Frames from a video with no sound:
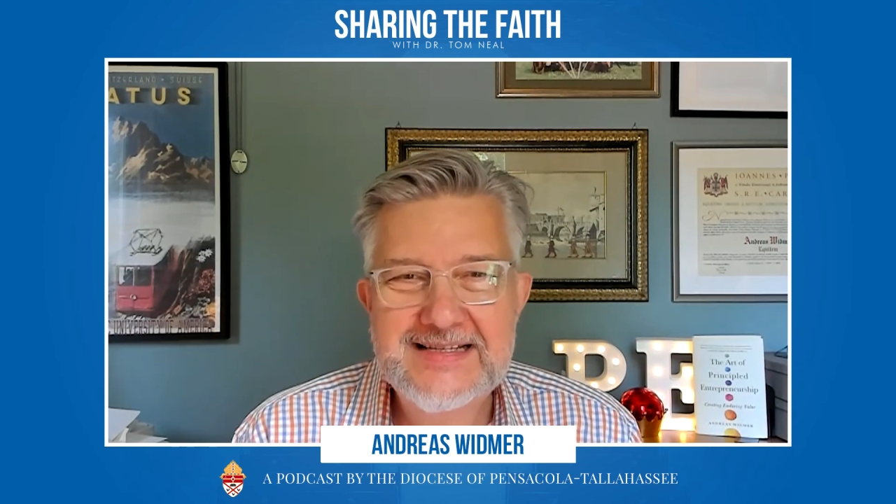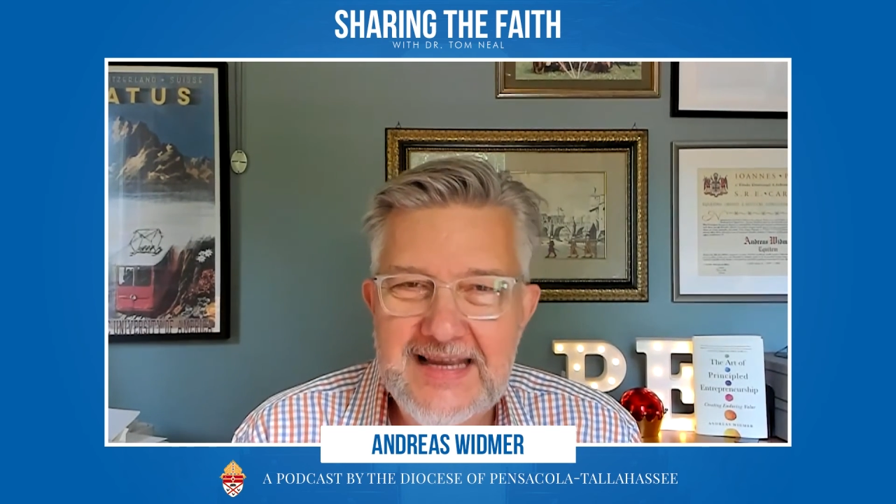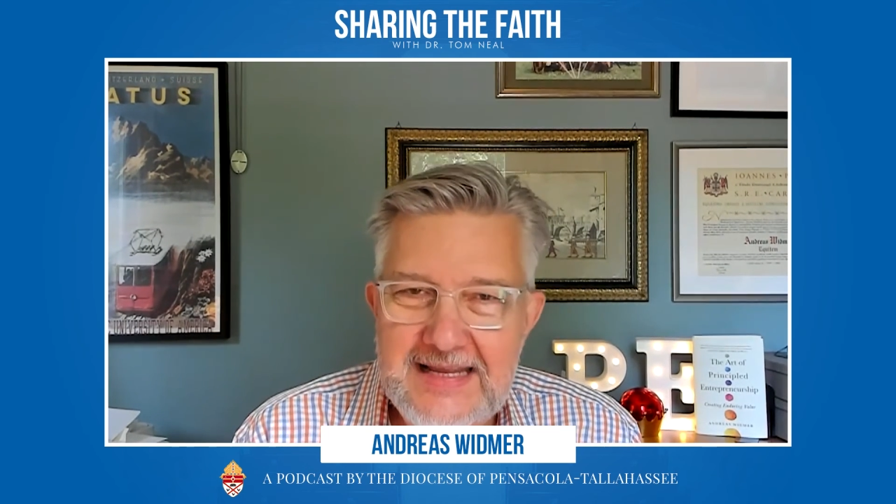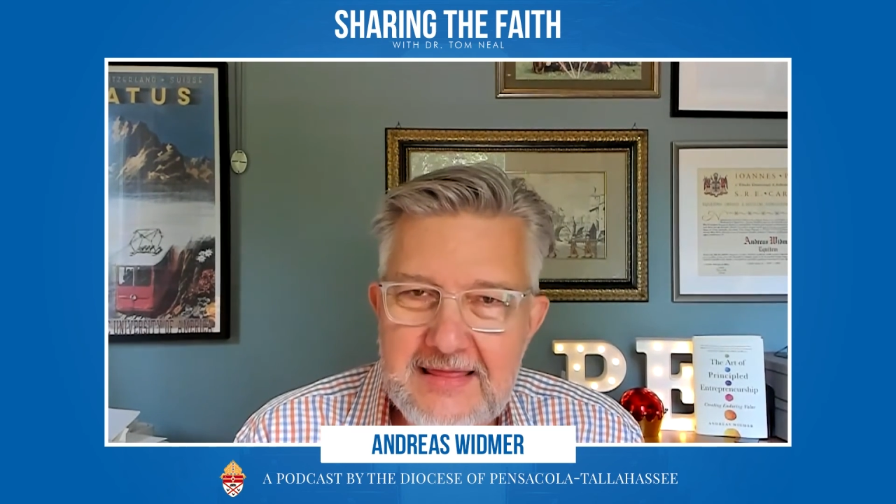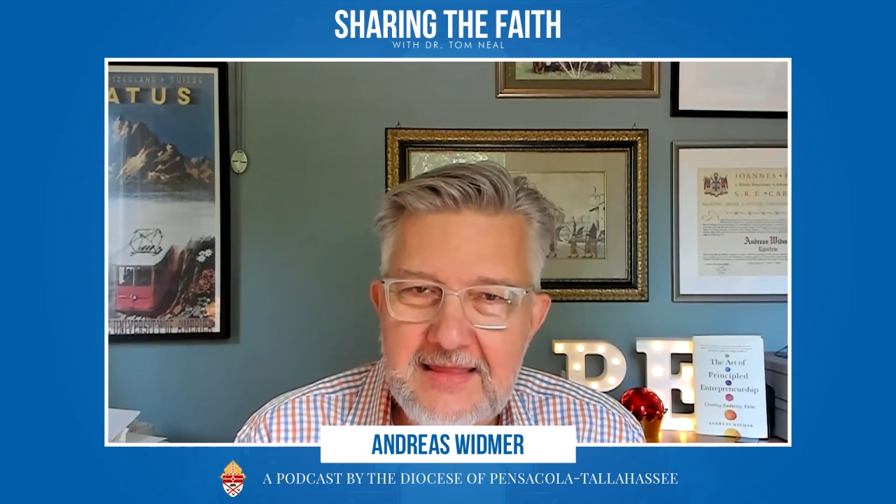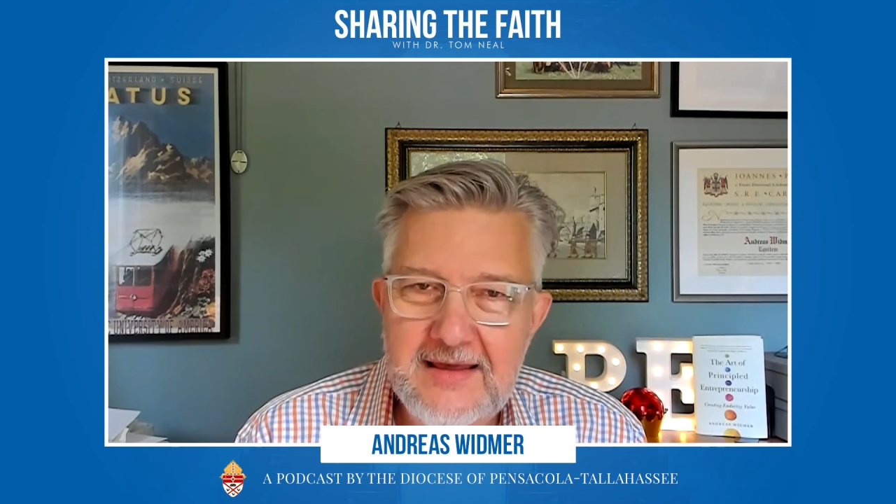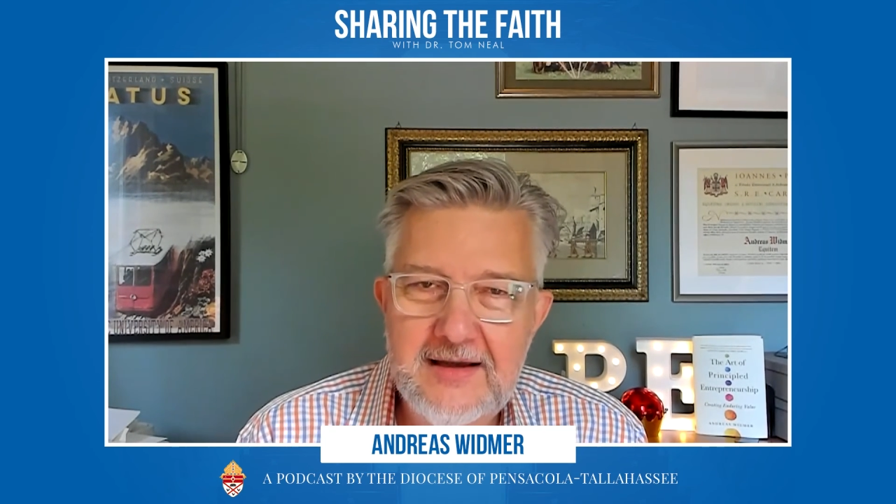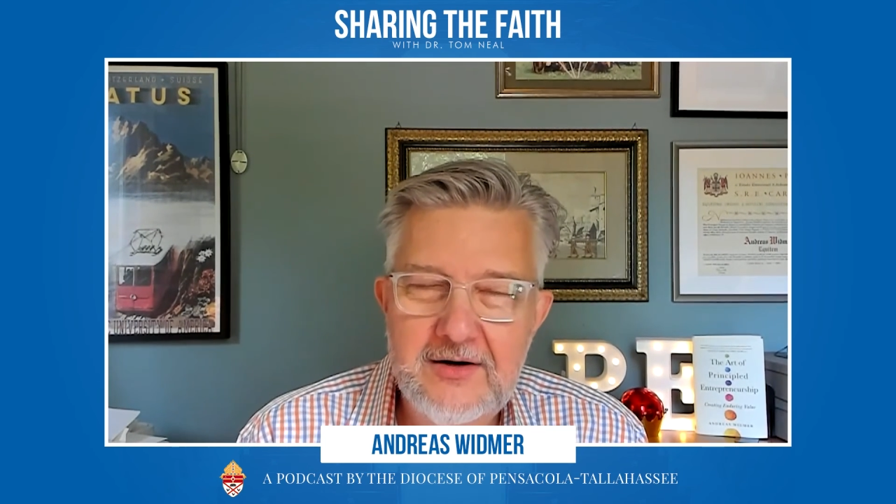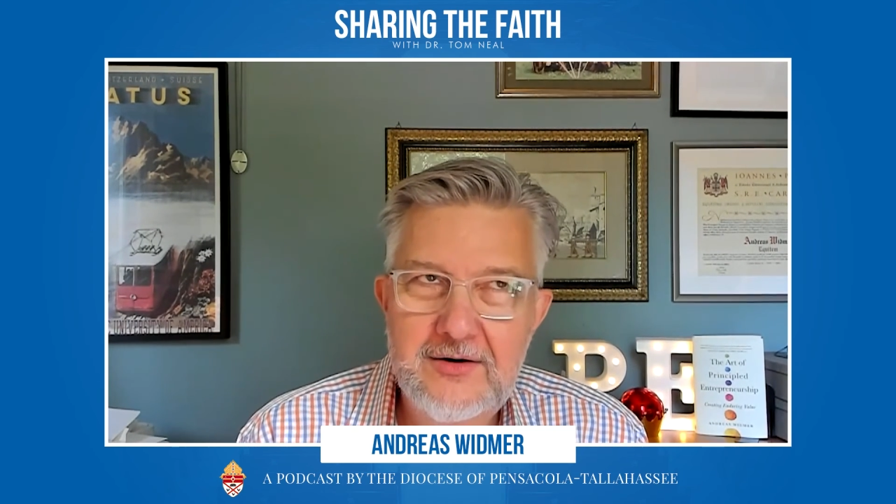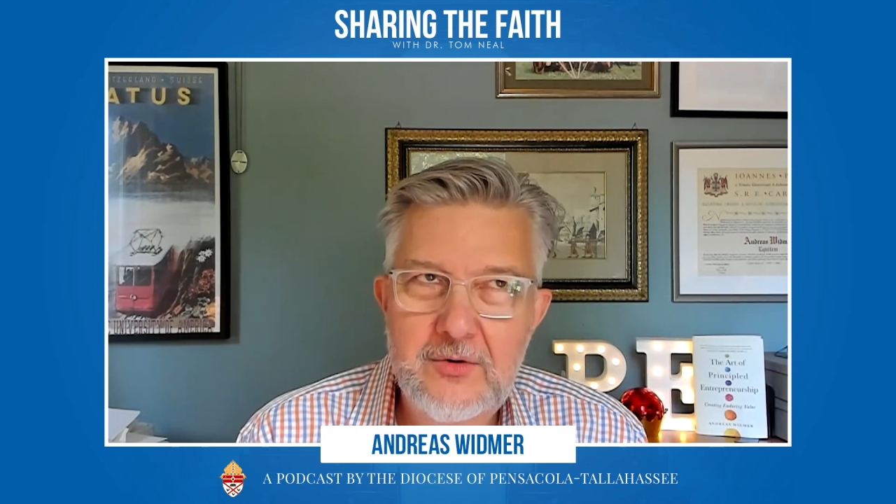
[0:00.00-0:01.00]
in
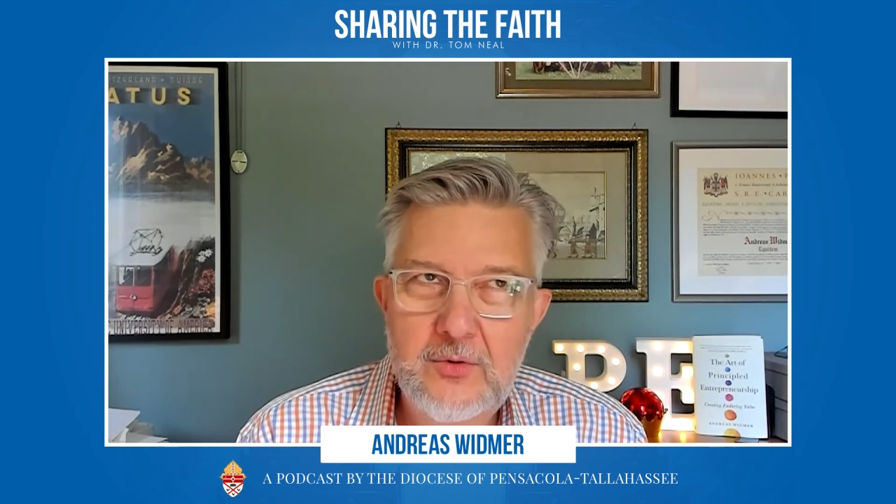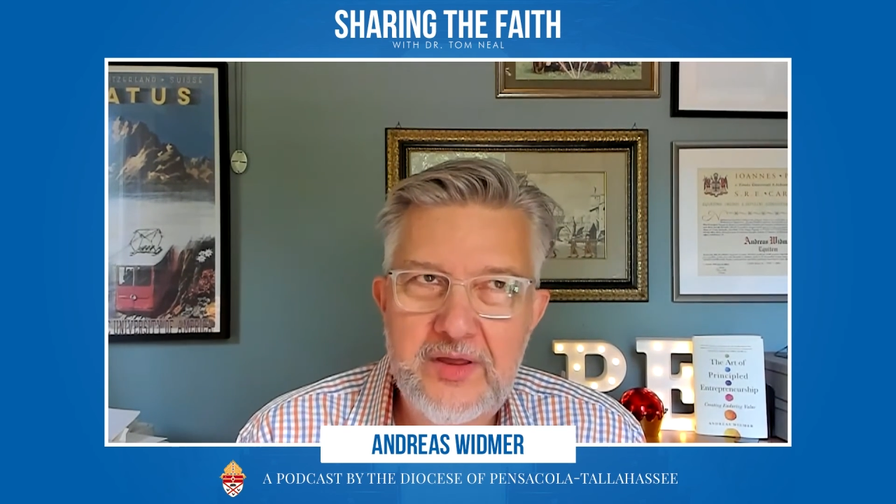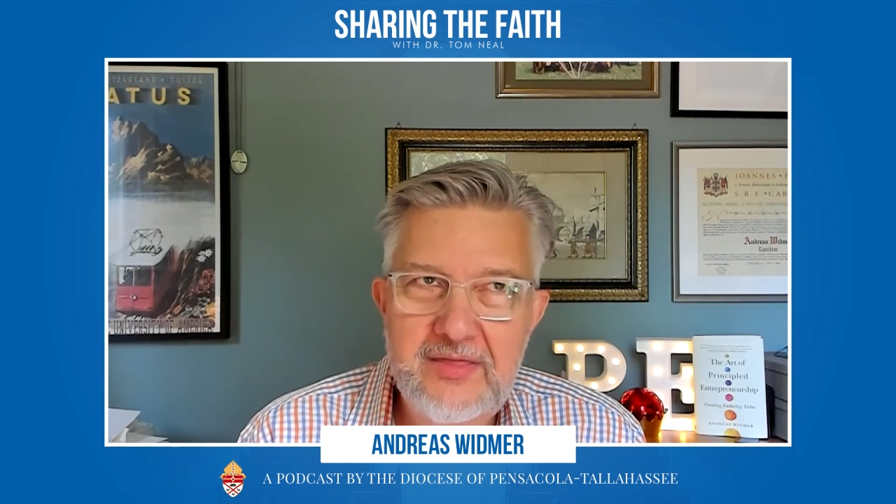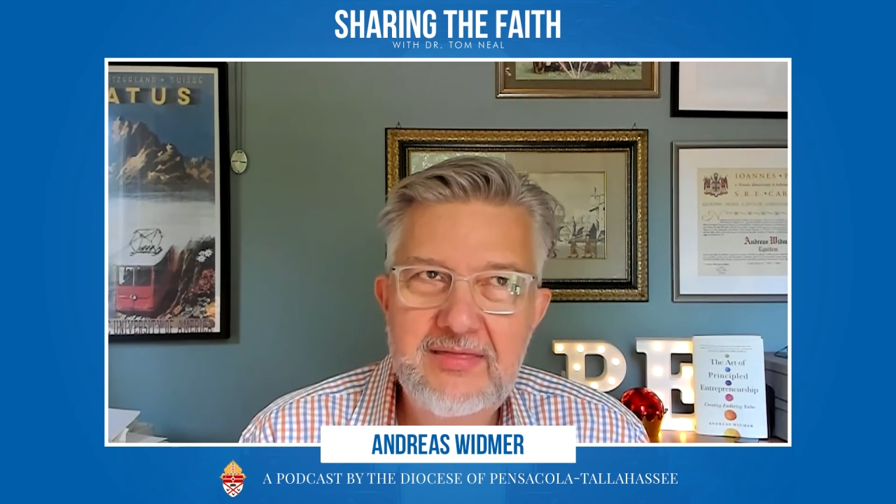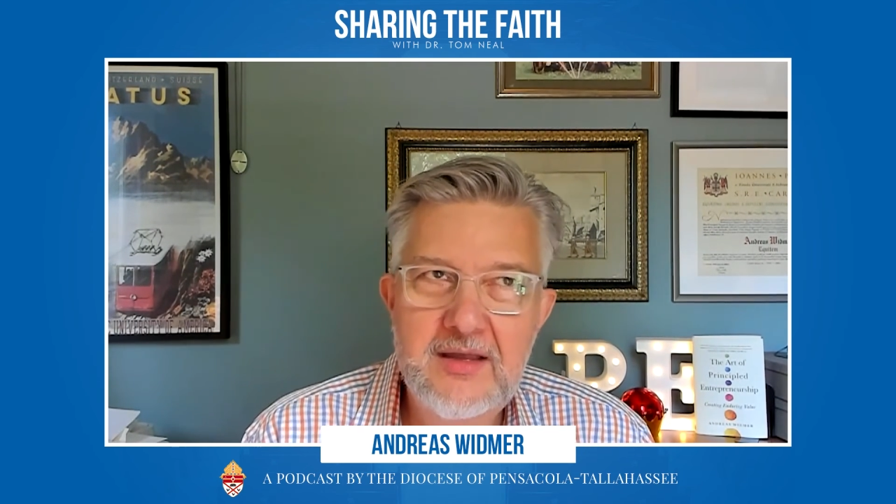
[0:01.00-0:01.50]
there with